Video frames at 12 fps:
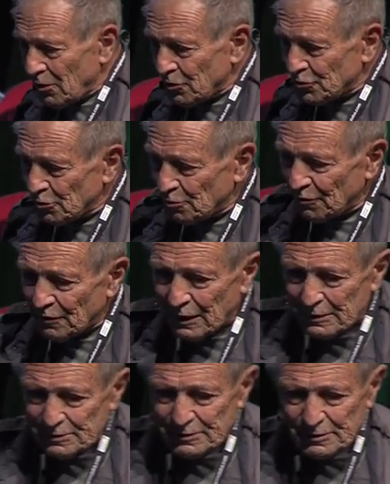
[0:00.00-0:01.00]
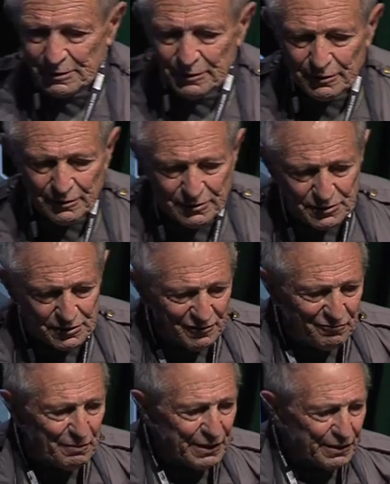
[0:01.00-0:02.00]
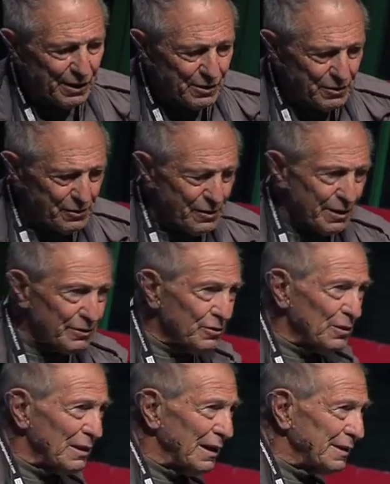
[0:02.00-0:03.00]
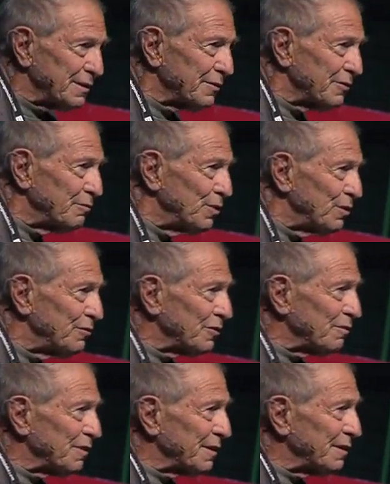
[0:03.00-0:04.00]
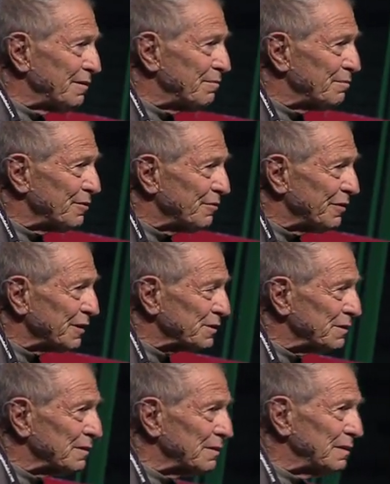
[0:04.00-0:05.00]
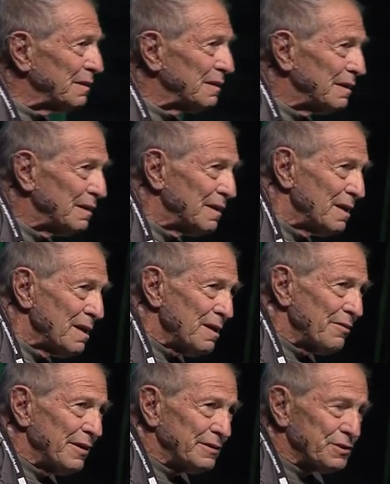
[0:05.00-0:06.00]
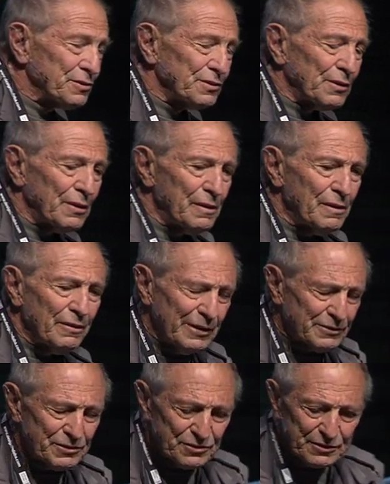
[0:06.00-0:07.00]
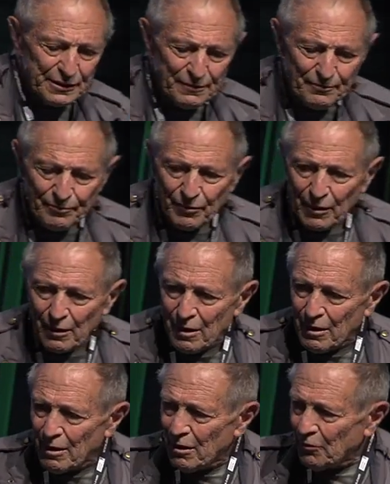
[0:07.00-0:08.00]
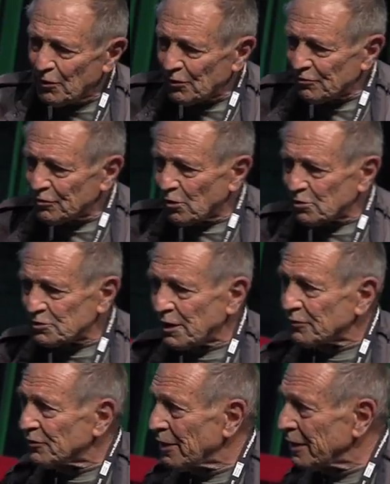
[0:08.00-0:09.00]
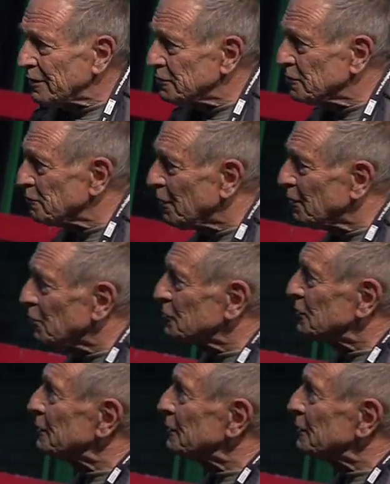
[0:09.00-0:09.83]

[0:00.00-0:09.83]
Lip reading: supervised Steve Biko, and who were later removed from the professional registry, were of course outraged by what she